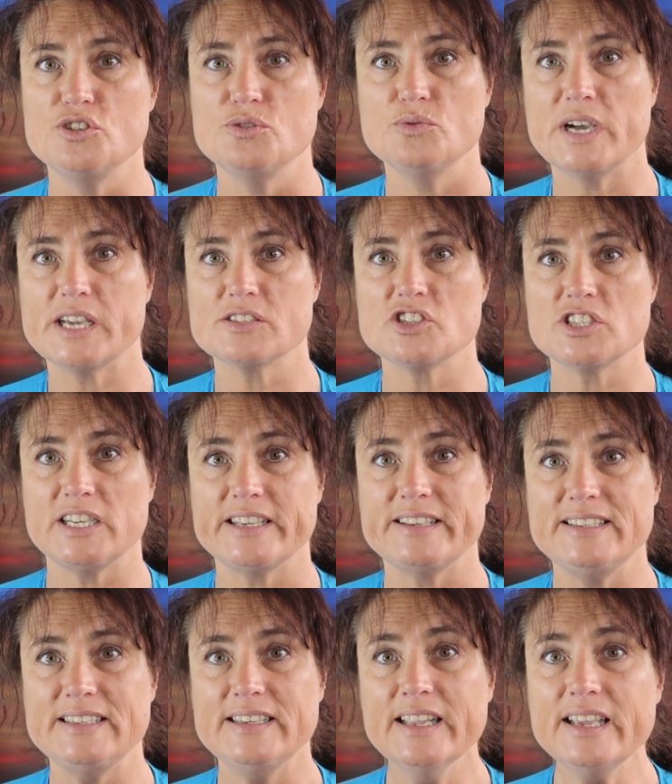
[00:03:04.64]
you
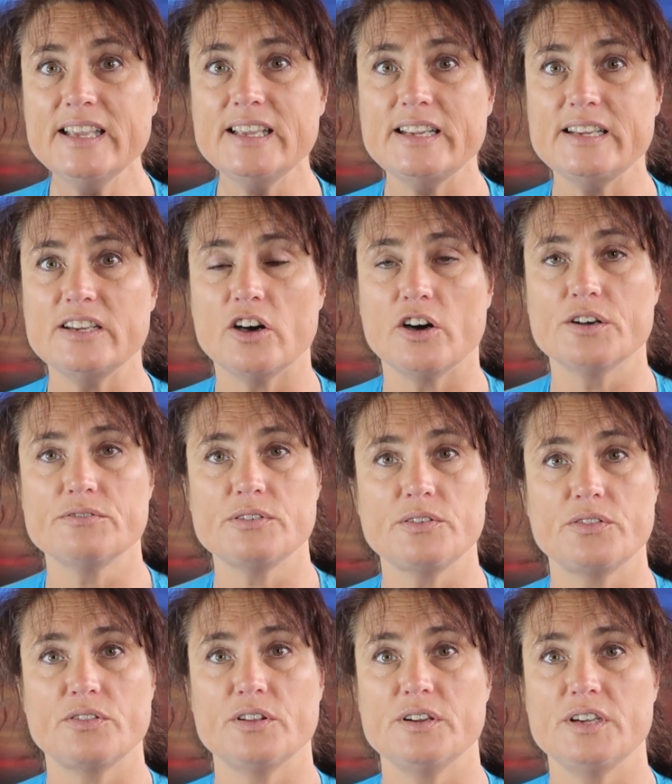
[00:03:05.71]
actually need over a
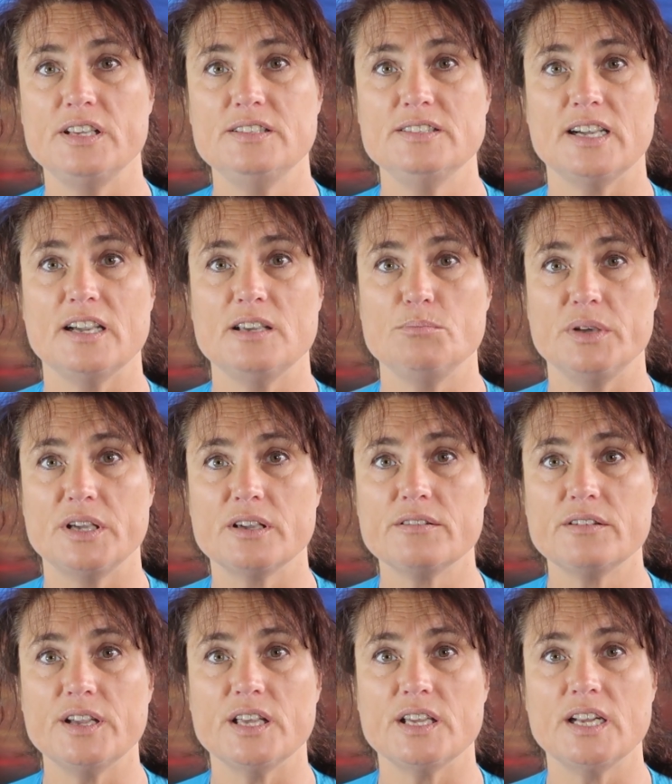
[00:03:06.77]
30-day
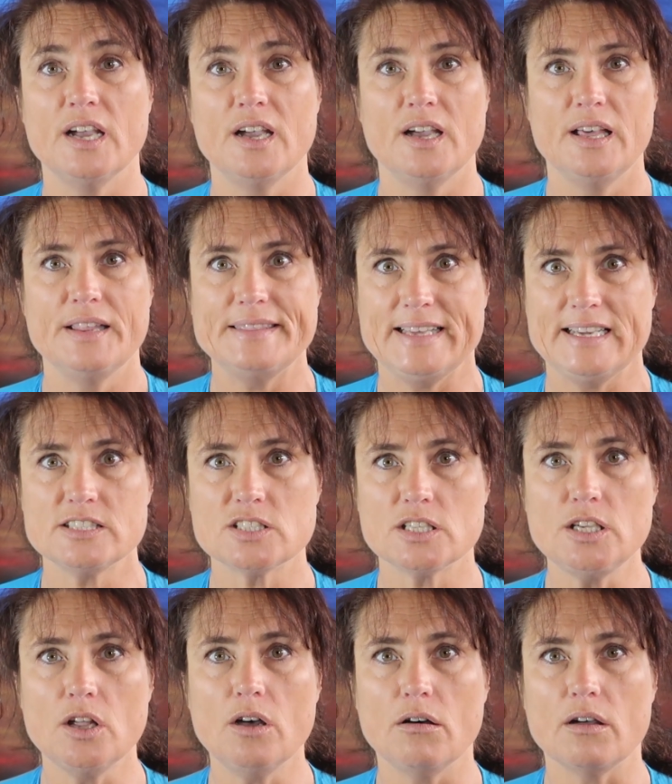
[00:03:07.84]
period, that's a
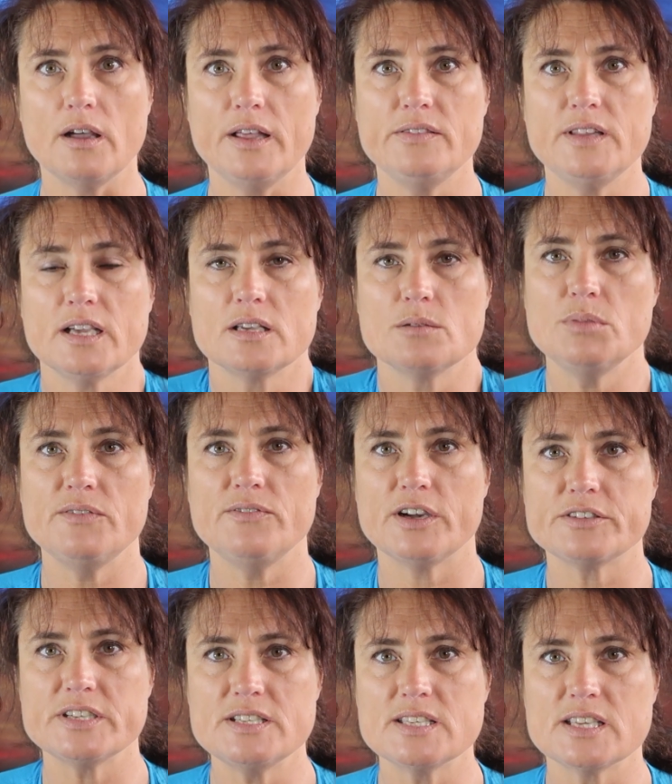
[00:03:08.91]
lot, and that can be
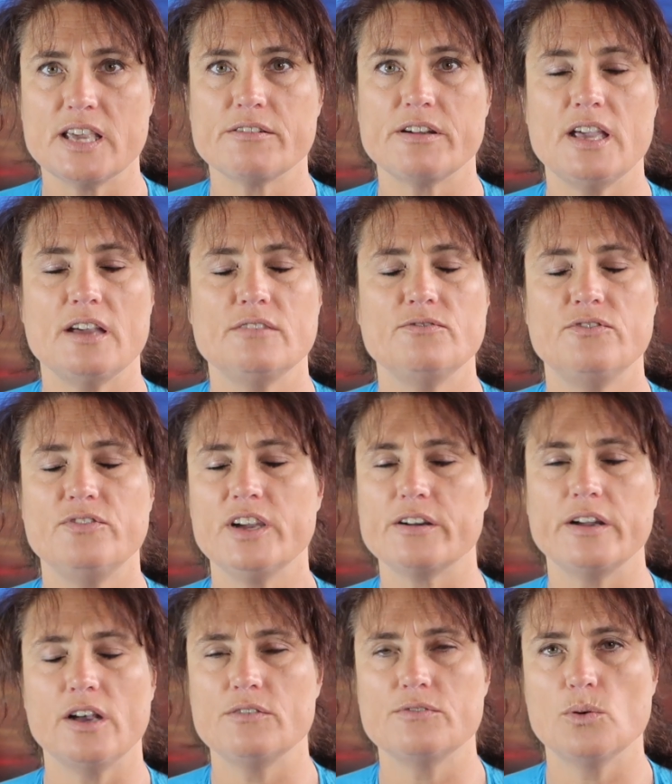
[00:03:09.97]
very scary and
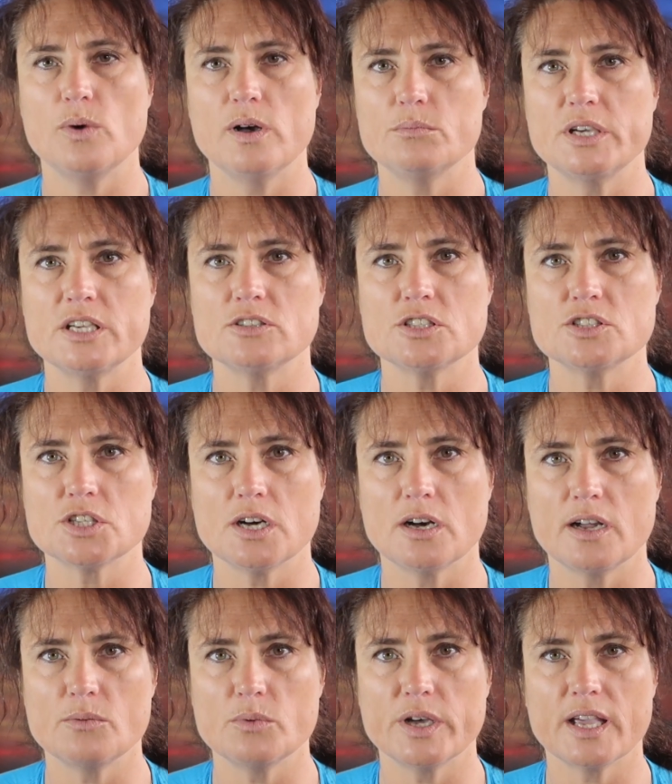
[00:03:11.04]
very overwhelming to
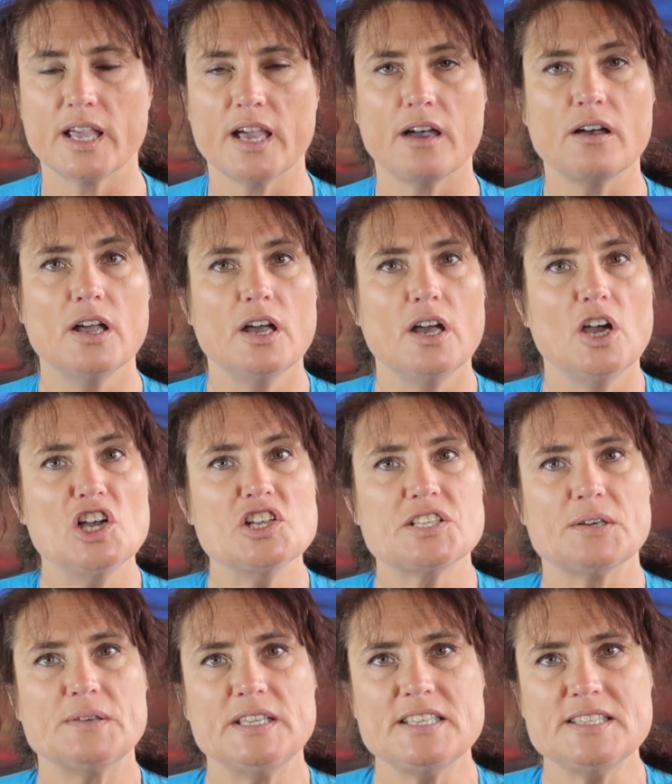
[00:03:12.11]
try and work out.
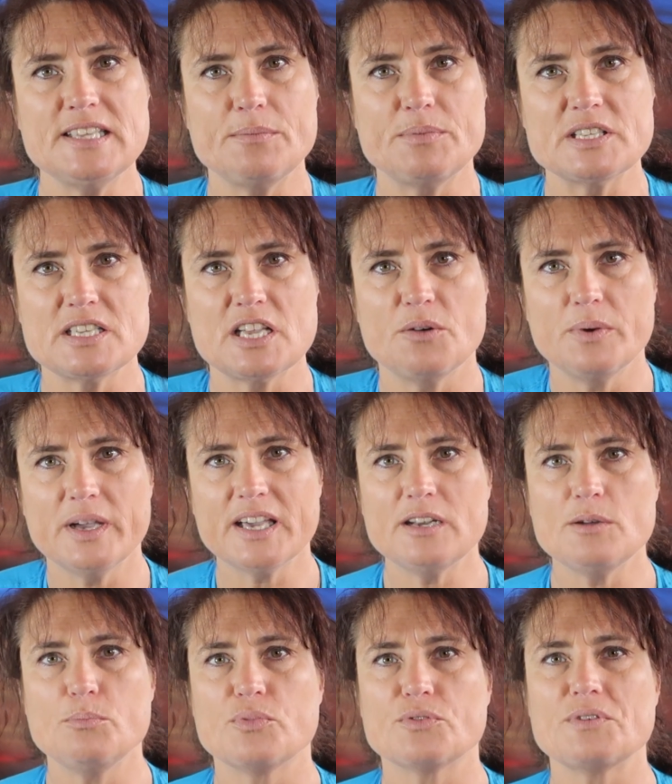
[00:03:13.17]
So in this episode we're
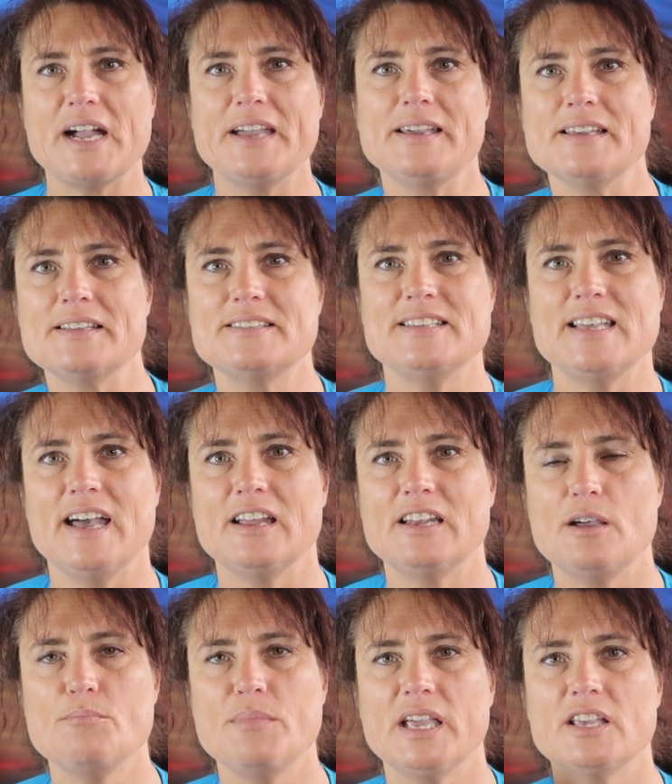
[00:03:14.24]
going to break it down
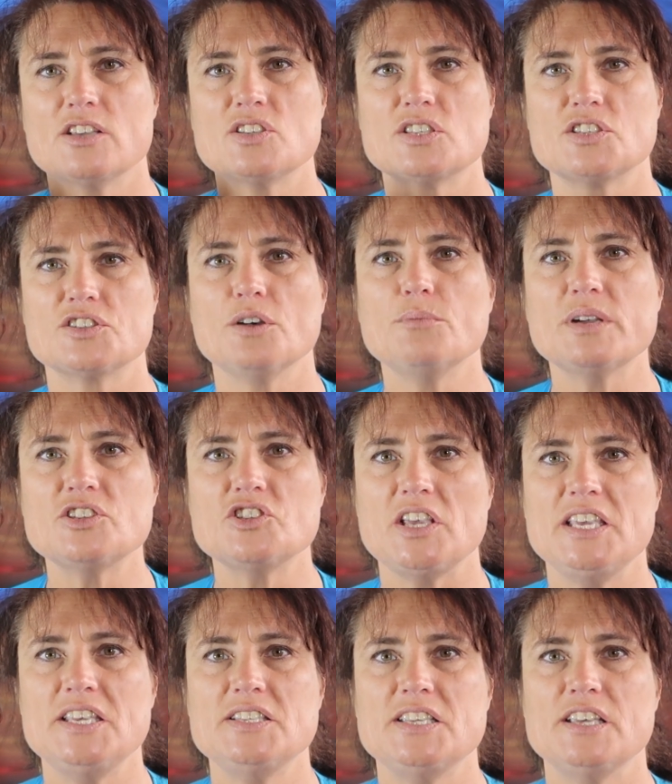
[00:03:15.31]
and make it so much
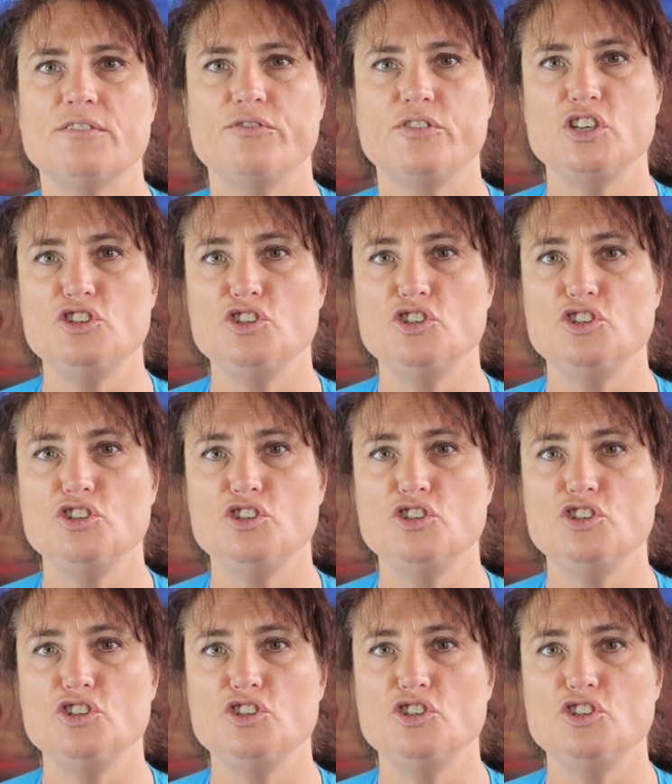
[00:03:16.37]
easier for